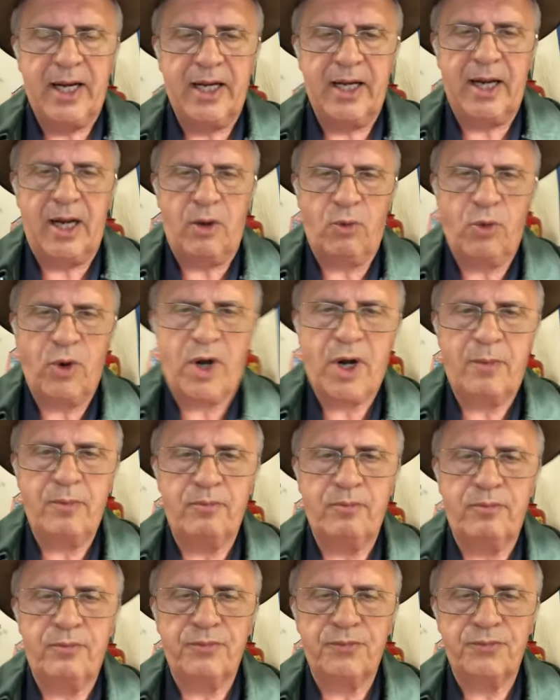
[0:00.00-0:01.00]
Uh, what
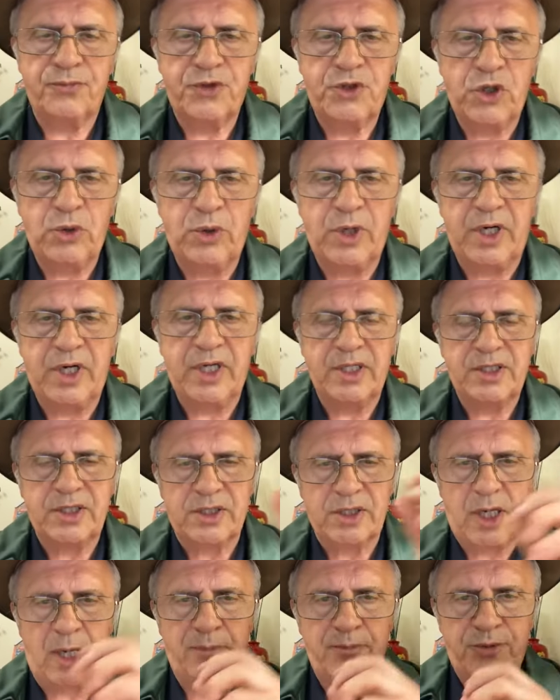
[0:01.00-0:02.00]
I'm doing
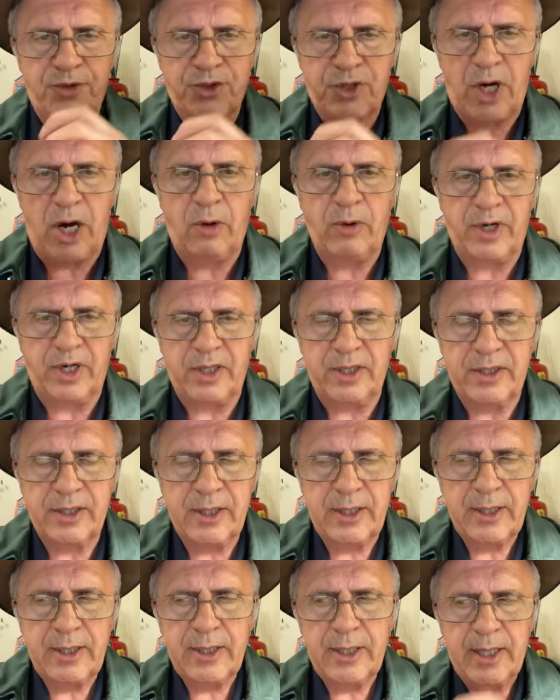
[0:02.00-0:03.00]
is I'm showing
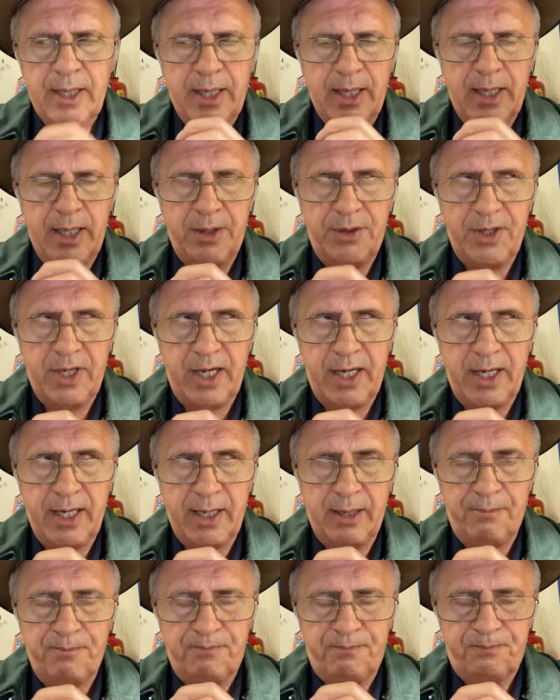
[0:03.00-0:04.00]
uh,
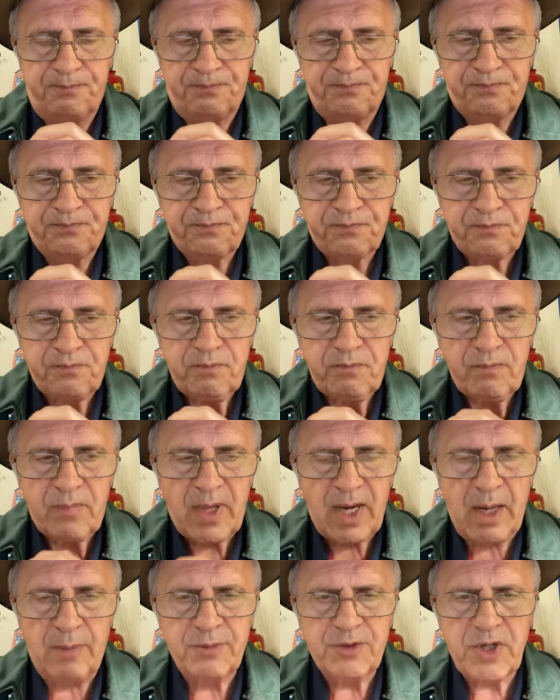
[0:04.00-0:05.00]
the uh,
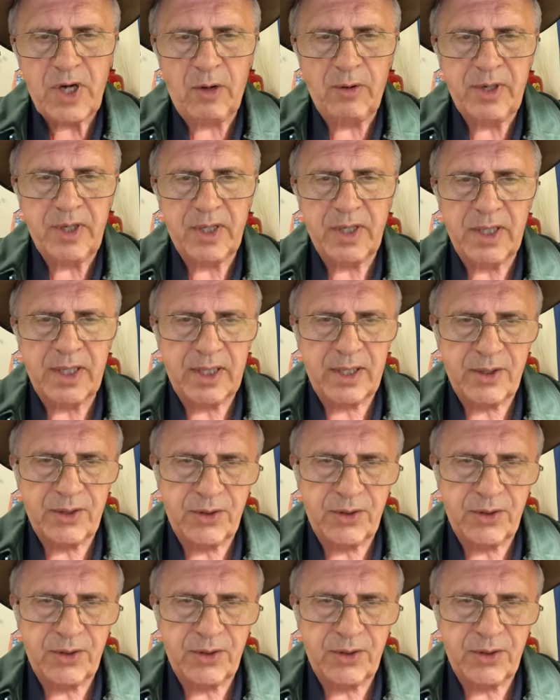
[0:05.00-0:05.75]
I'm showing